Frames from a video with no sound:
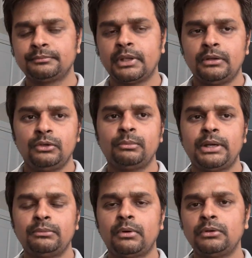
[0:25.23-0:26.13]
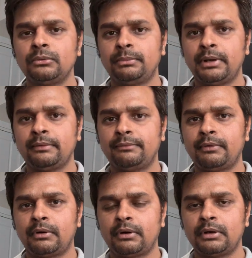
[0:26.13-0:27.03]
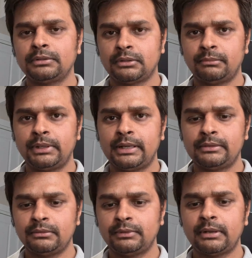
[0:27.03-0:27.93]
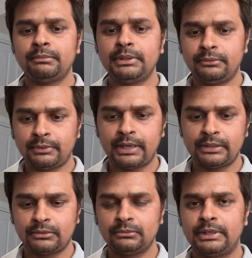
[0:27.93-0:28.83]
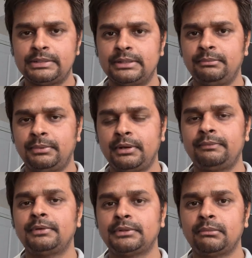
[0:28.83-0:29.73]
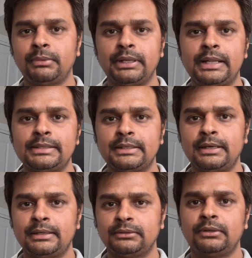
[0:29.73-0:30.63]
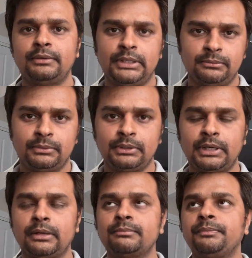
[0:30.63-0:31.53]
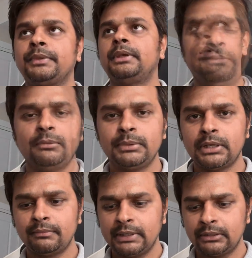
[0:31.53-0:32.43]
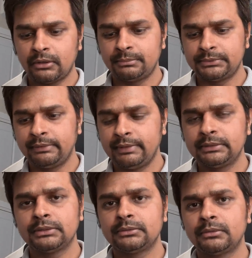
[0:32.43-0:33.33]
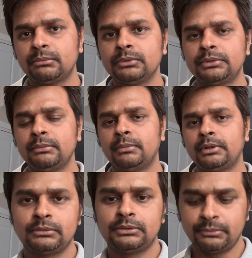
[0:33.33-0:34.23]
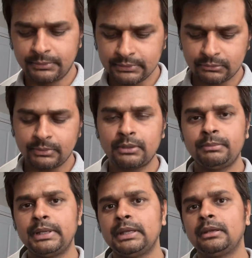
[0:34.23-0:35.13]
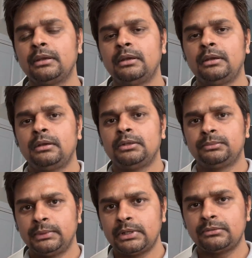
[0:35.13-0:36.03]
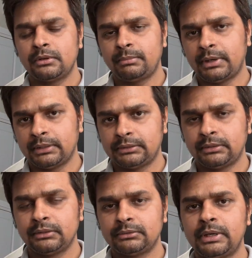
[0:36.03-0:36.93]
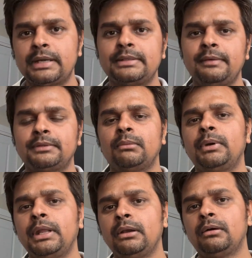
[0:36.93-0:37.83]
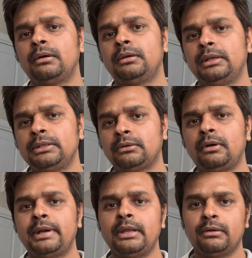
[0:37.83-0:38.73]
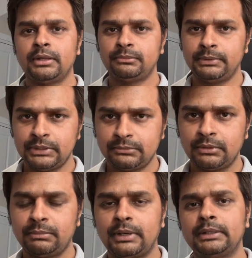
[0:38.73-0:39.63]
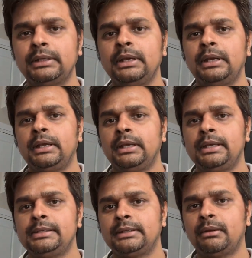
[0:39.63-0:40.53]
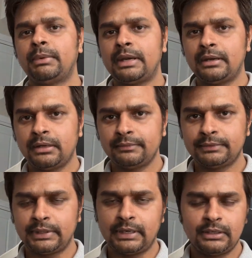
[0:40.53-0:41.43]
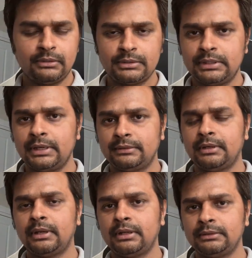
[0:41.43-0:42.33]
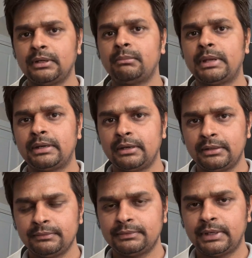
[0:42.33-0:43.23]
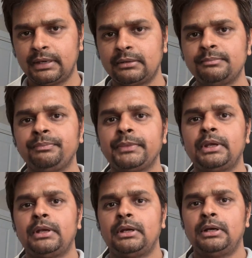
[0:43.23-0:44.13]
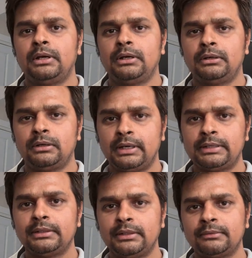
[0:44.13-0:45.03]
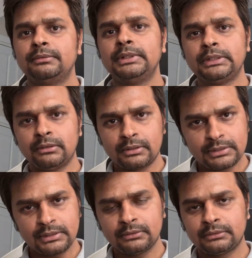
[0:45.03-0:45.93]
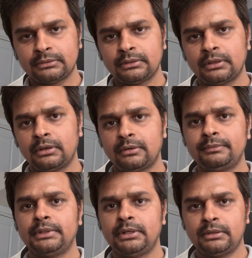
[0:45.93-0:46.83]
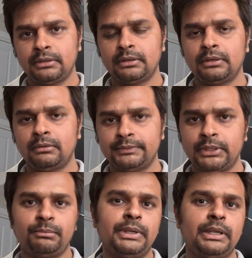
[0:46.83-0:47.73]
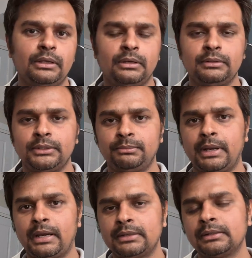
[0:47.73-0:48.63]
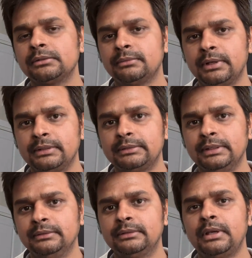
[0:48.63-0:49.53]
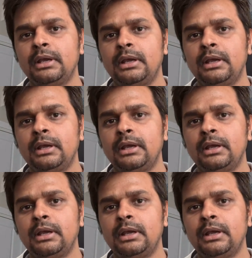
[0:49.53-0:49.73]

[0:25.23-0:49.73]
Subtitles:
you might want to pray for somebody else. You would have been trying to, let's say, pray for somebody else and it is not really working. I will be covering top three reasons or most important. The first one being spiritual path. So let's say if somebody is already on a spiritual path, he is in a meditative state, he or she is in a meditative state, or let's say they are fully conscious of their being on this planet Earth, for instance.